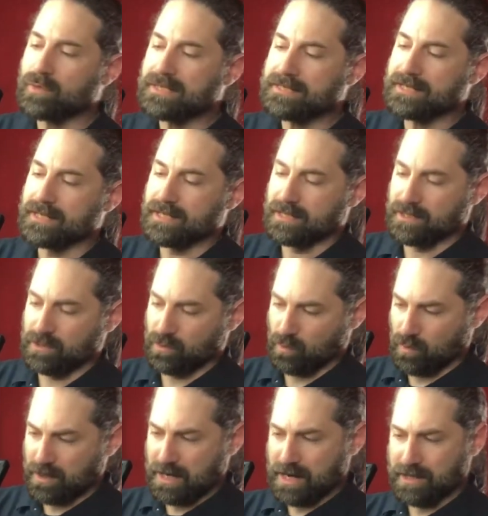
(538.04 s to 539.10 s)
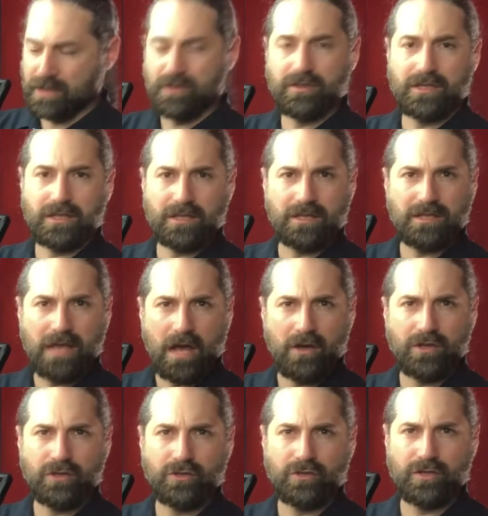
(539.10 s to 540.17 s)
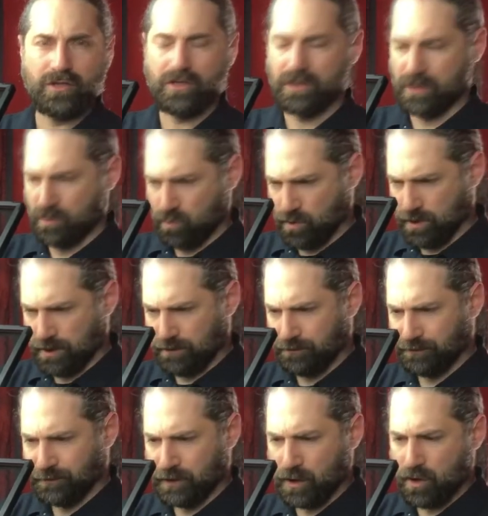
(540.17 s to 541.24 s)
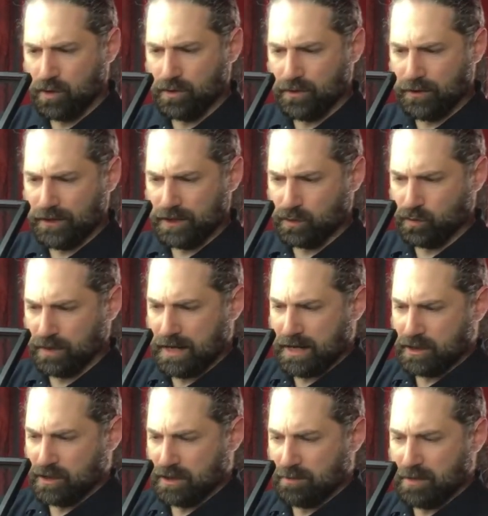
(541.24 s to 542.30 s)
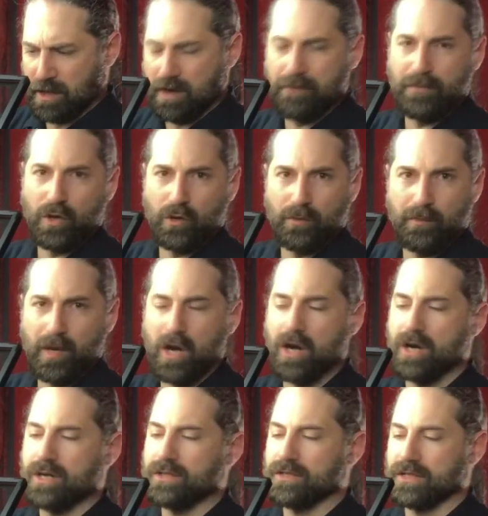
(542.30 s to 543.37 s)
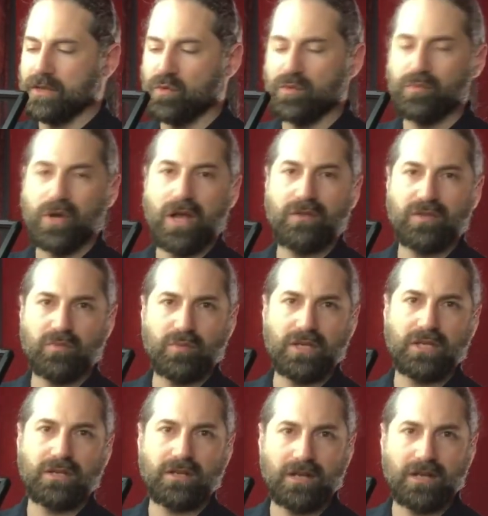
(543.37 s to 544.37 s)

we did is we're not using this how you traditionally would. So this would actually be on both bars, and it would probably be